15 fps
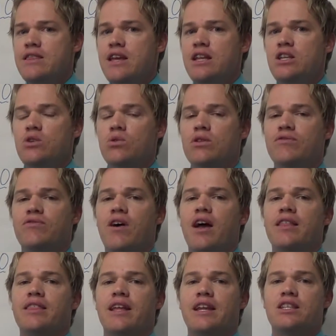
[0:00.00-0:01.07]
then you will
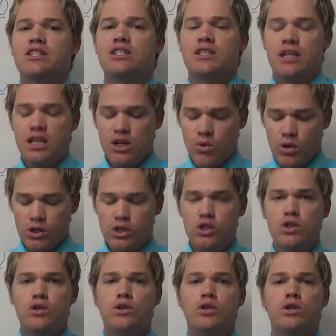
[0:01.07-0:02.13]
find that it's equal
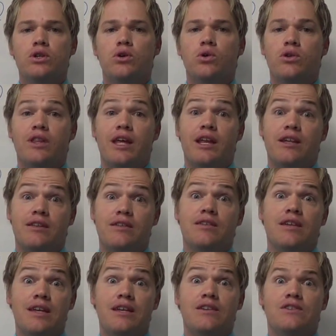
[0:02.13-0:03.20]
to, or that it
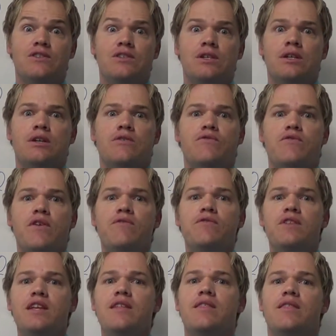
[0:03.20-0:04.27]
is,
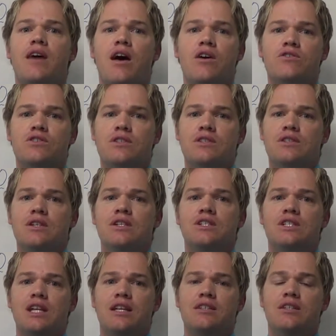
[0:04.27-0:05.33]
50,000
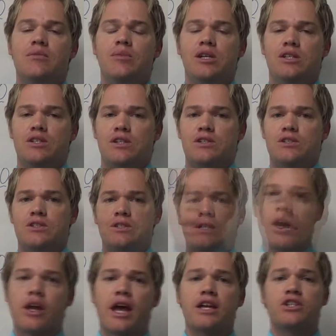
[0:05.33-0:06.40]
centimeters.
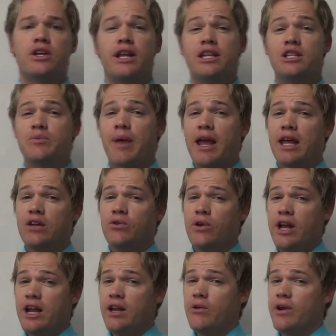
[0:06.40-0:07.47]
Okay, so let's make it
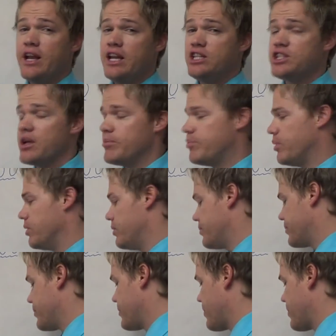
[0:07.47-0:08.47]
really, really simple.